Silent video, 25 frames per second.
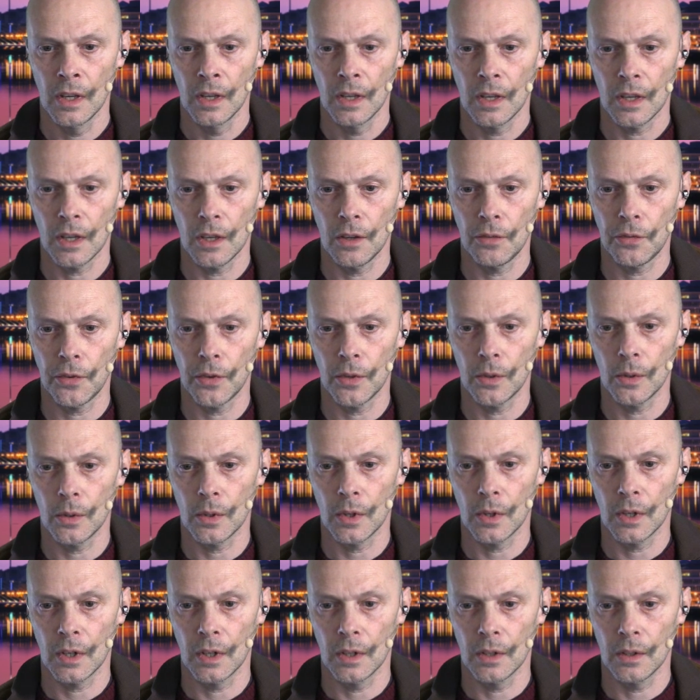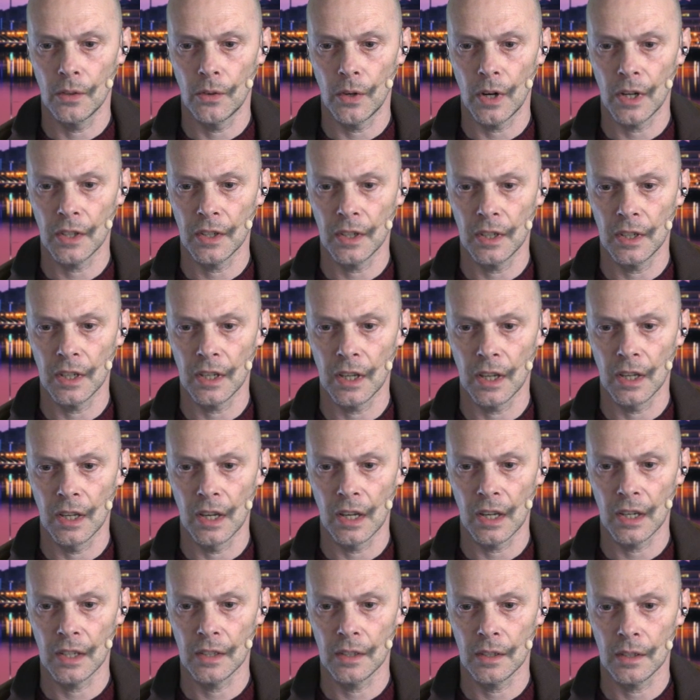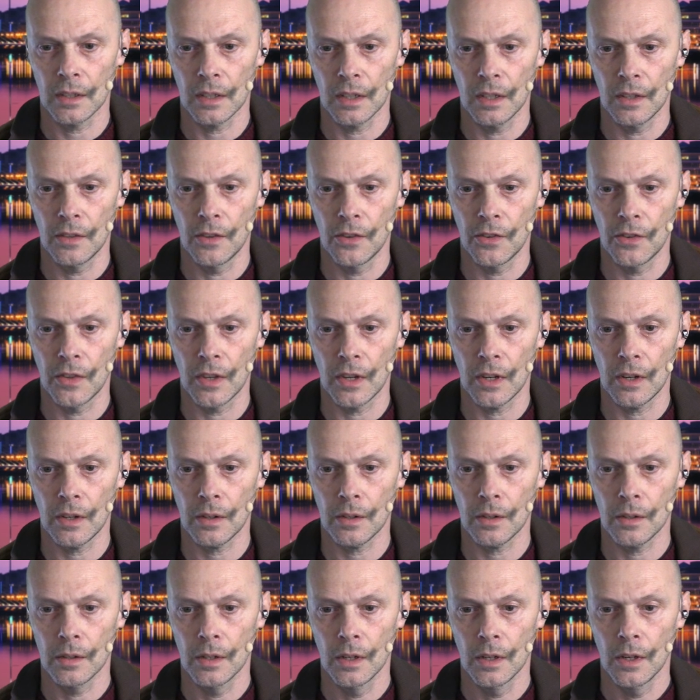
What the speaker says: If you right-click again, it's there.